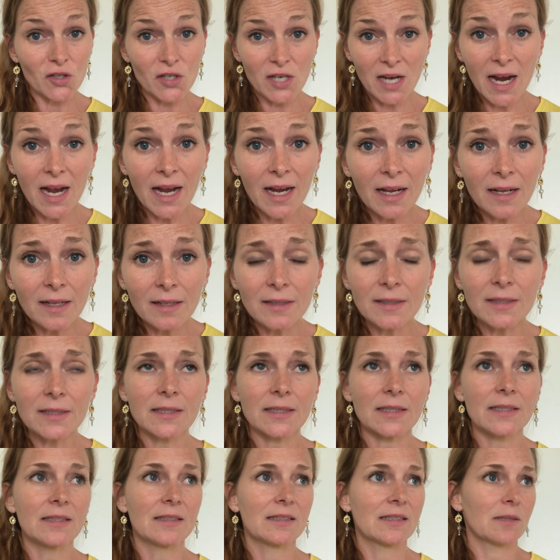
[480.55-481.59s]
child.
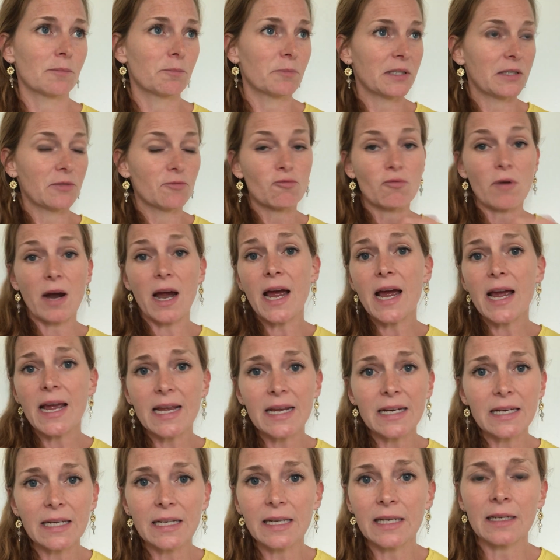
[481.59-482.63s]
It can be
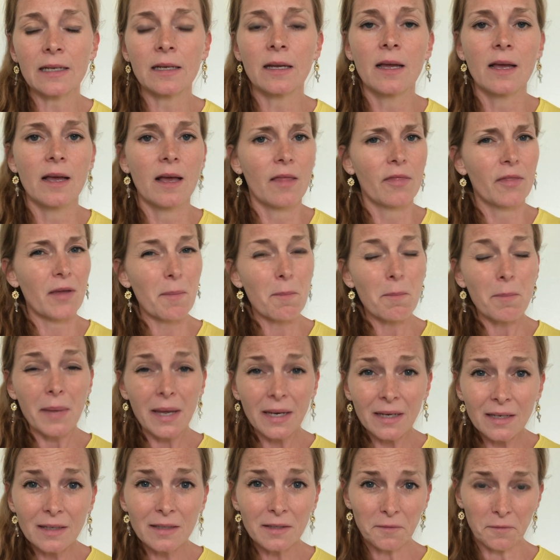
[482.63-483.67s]
writing. There are
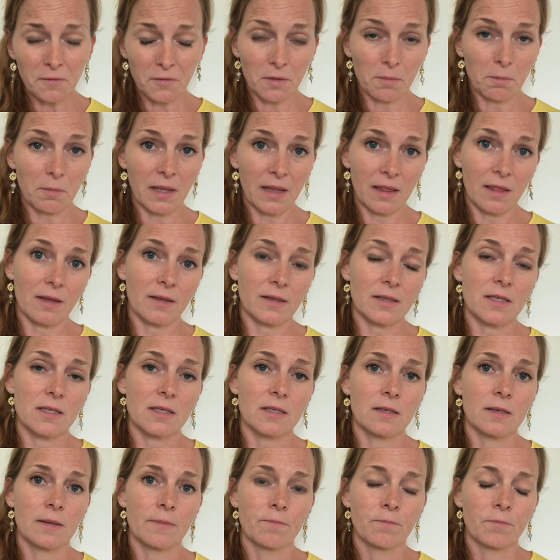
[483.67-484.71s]
many different
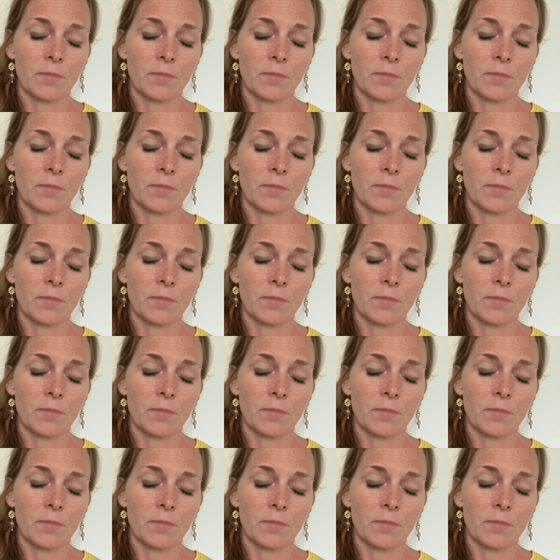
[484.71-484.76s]
methods.